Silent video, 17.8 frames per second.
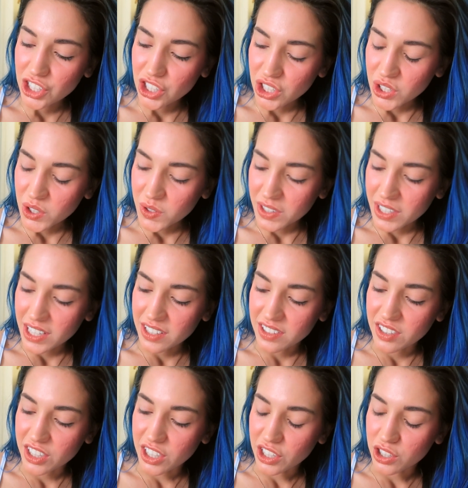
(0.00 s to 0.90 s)
do
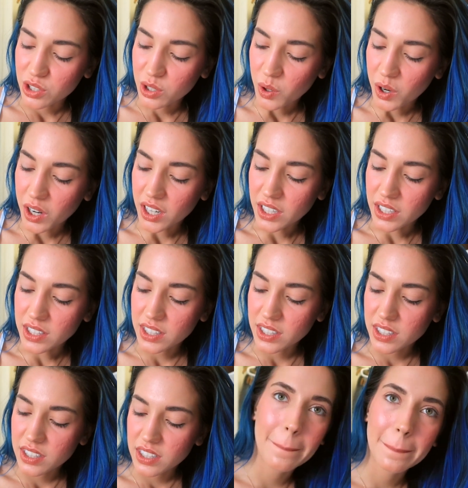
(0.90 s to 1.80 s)
these jean
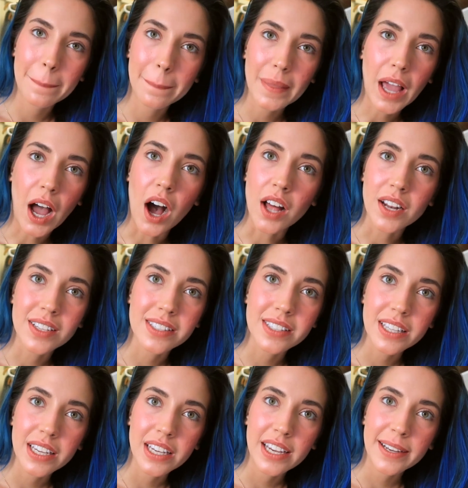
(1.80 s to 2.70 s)
shorts.
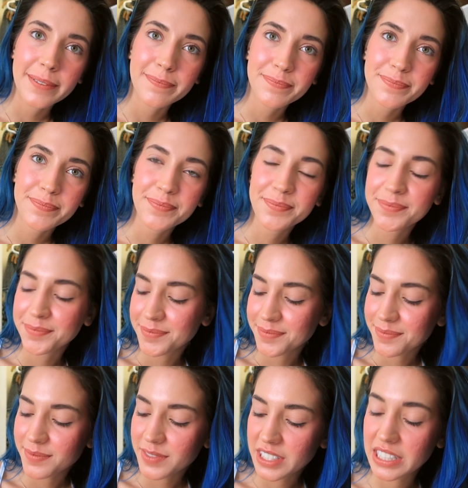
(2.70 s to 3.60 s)
Honestly,
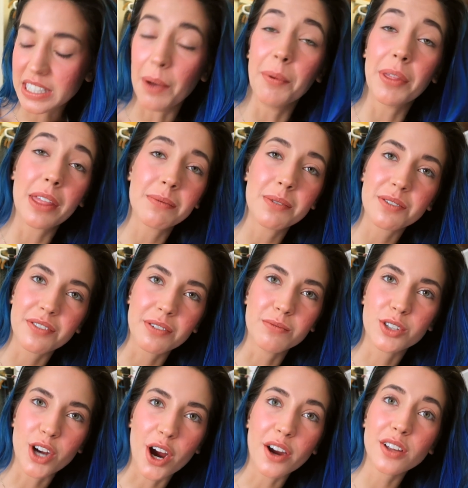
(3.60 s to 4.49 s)
some of them are
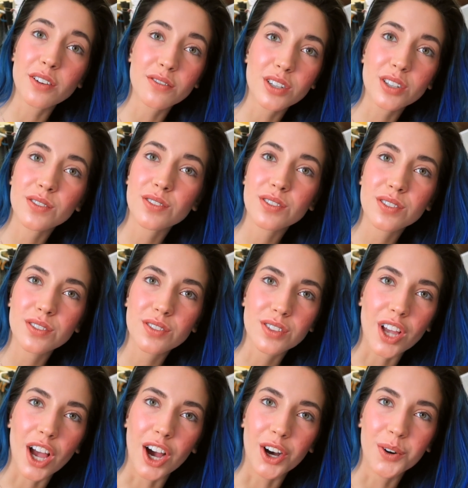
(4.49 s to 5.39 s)
from Charlotte Russe,
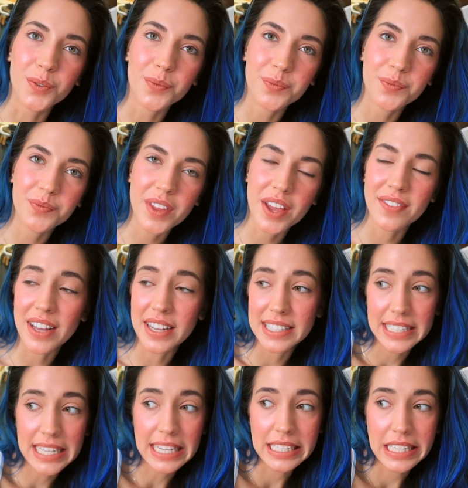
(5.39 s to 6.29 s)
so if
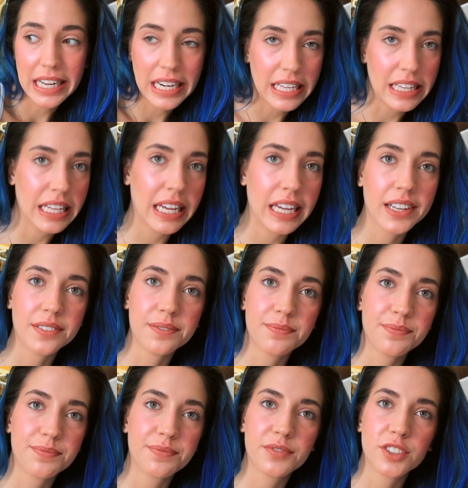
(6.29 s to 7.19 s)
that says anything,
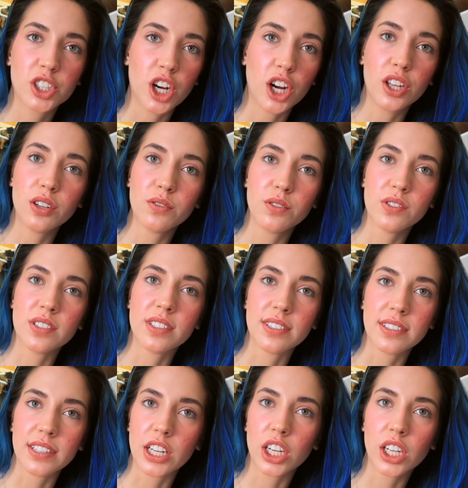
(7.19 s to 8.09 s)
Charlotte Russe
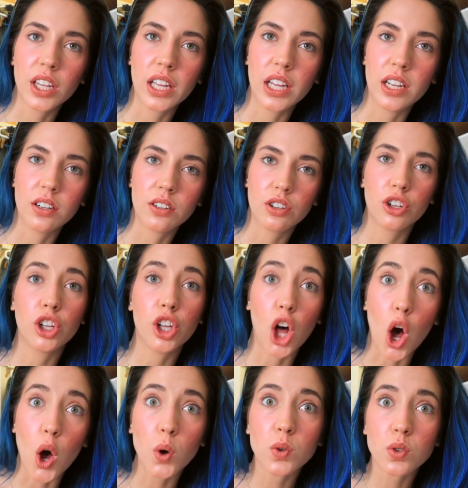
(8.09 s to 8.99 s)
is literally
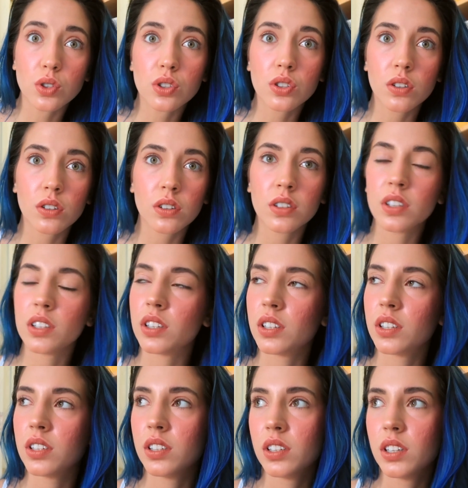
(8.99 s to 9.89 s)
closed.
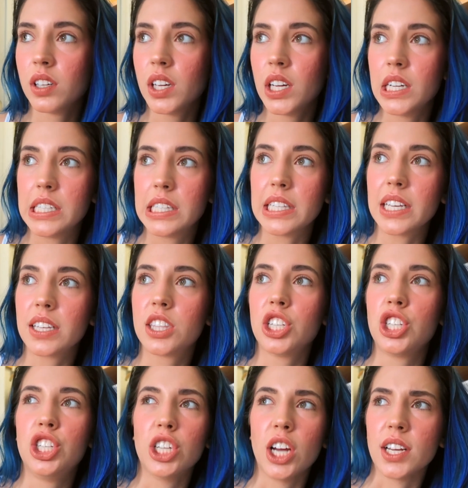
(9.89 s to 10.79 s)
It's like
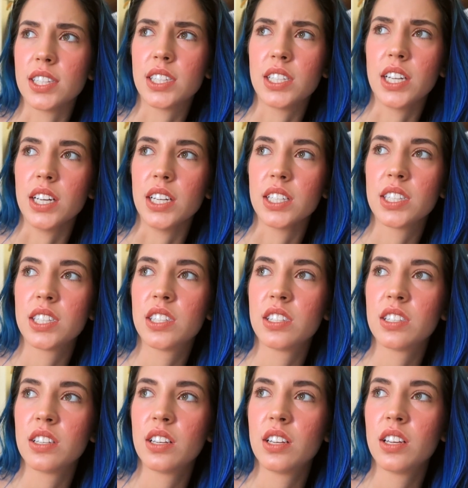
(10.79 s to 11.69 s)
the
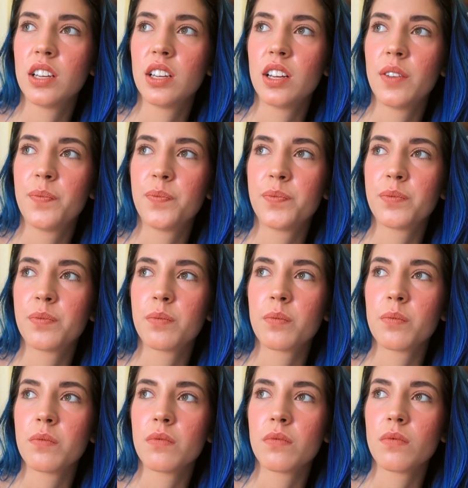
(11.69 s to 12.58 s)
Justice,
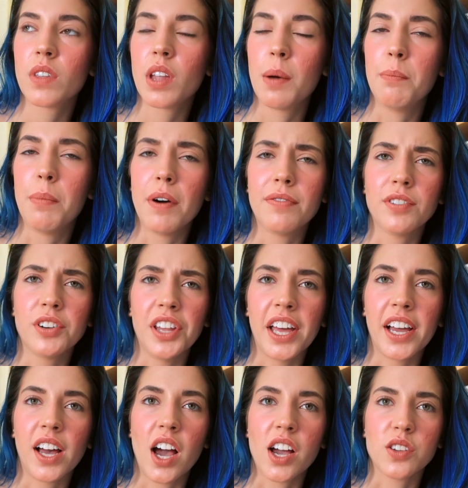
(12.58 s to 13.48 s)
but for
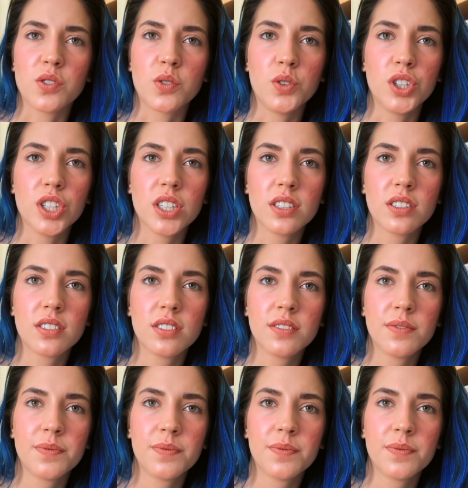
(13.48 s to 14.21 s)
like high schoolers.